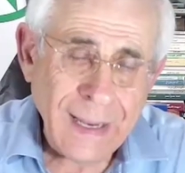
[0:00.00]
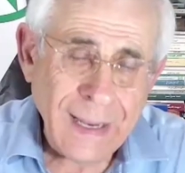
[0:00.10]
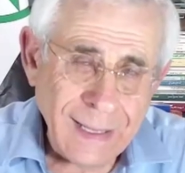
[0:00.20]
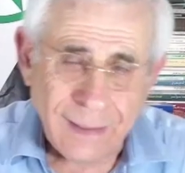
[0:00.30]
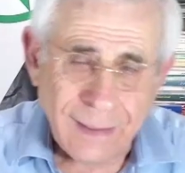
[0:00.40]

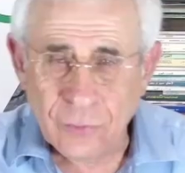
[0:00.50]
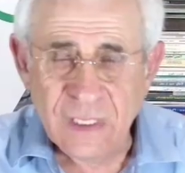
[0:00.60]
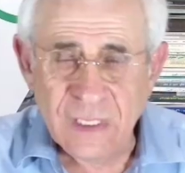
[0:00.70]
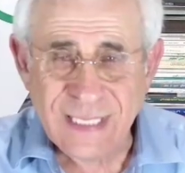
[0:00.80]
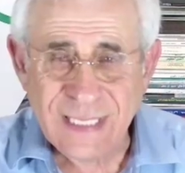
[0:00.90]
disable
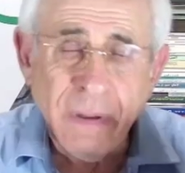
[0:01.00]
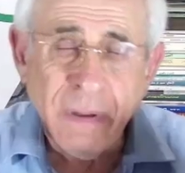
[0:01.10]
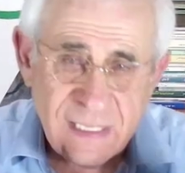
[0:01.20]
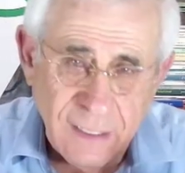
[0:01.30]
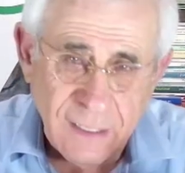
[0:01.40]
Israel,
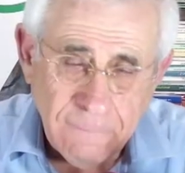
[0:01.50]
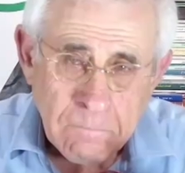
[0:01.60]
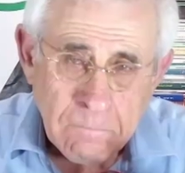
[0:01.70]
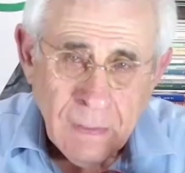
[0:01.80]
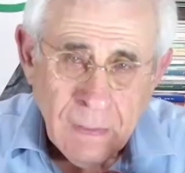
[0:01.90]

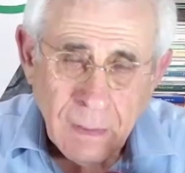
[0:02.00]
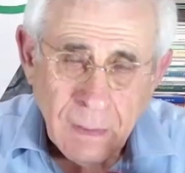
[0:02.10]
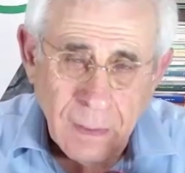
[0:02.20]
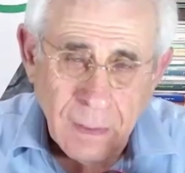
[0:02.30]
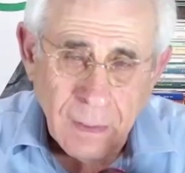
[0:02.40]

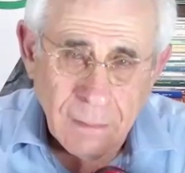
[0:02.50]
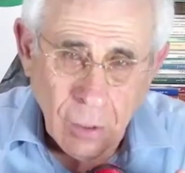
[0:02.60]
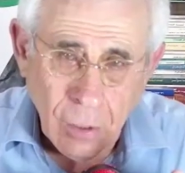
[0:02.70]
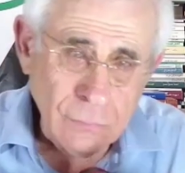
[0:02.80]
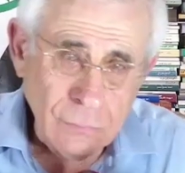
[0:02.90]
to
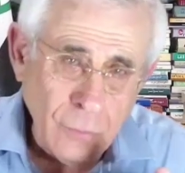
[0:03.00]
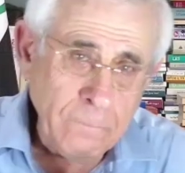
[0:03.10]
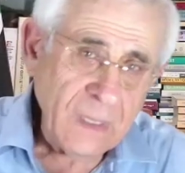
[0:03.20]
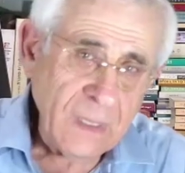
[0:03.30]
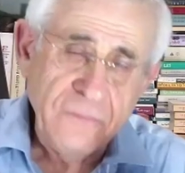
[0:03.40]
revenge
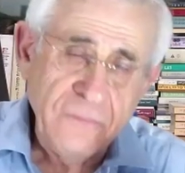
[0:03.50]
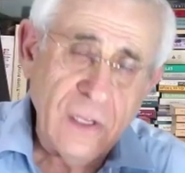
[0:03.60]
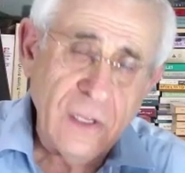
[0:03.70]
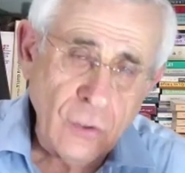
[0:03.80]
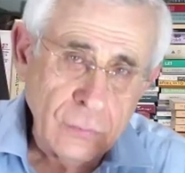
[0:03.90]
or
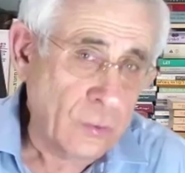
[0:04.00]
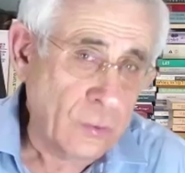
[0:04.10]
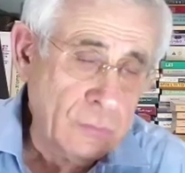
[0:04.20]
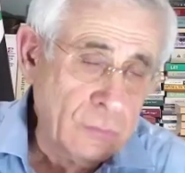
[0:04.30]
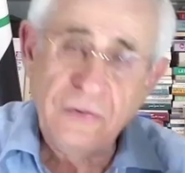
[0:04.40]
to fight
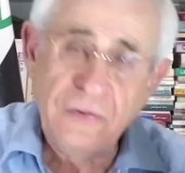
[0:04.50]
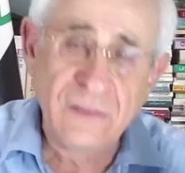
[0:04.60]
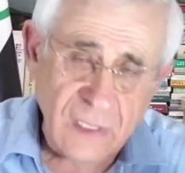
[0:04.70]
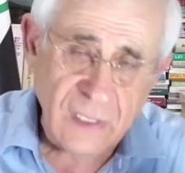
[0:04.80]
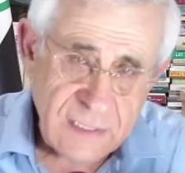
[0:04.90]
against them.
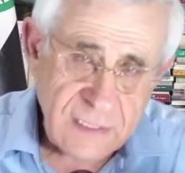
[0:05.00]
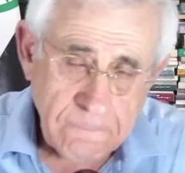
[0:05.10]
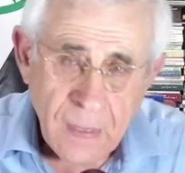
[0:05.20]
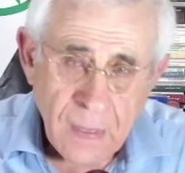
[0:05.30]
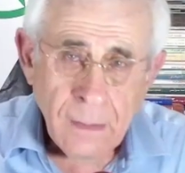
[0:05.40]

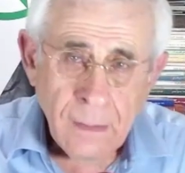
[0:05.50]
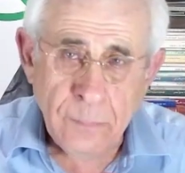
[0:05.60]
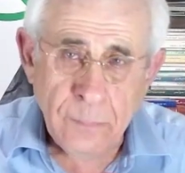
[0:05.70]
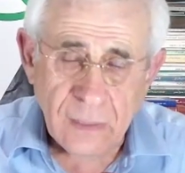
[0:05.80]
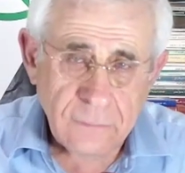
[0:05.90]
But
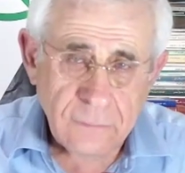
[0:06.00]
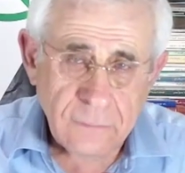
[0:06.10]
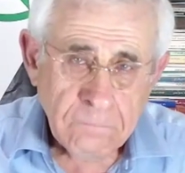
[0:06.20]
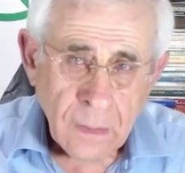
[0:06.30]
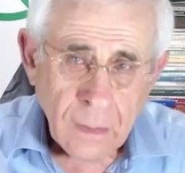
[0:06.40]

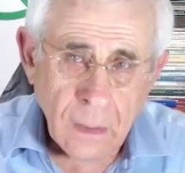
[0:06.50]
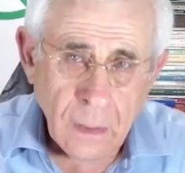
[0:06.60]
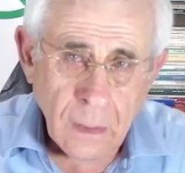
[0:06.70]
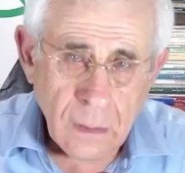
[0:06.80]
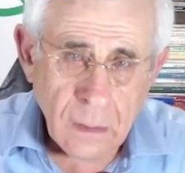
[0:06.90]
they
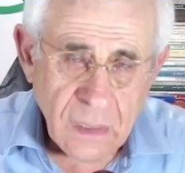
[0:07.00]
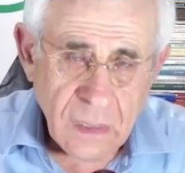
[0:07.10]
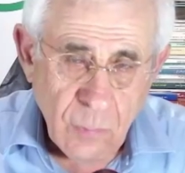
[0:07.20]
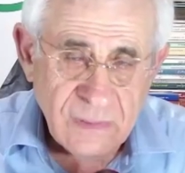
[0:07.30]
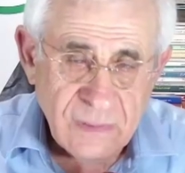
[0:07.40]
will
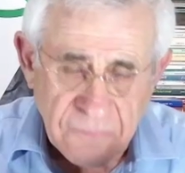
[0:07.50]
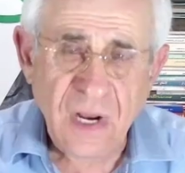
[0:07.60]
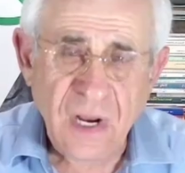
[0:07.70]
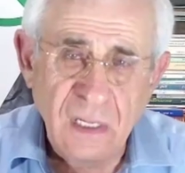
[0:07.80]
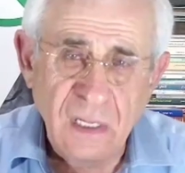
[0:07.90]
definitely
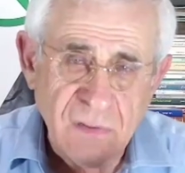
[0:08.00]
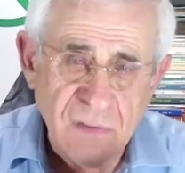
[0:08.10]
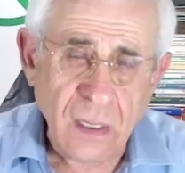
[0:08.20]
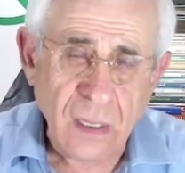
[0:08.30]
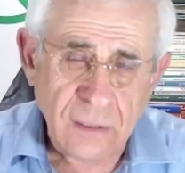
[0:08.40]
target
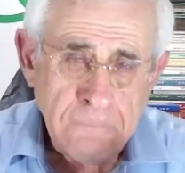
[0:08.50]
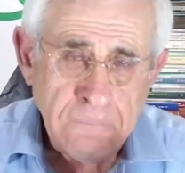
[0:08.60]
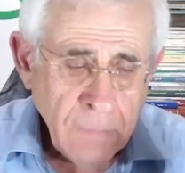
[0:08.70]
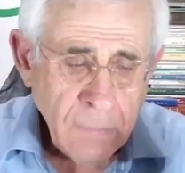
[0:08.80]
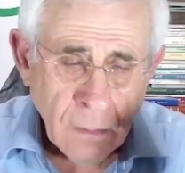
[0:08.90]

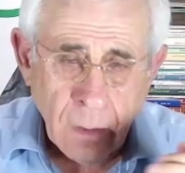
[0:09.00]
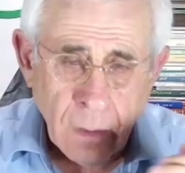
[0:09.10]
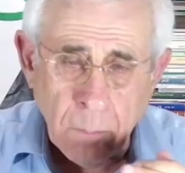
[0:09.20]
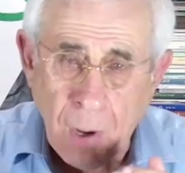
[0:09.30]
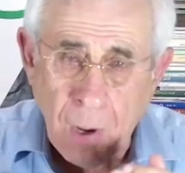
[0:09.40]
power
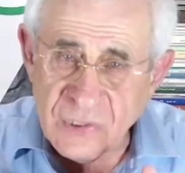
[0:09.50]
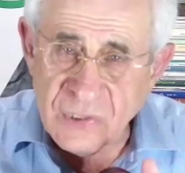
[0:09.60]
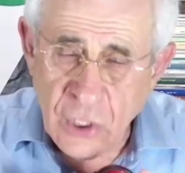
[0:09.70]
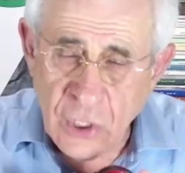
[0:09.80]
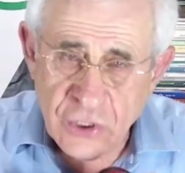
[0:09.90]
stations,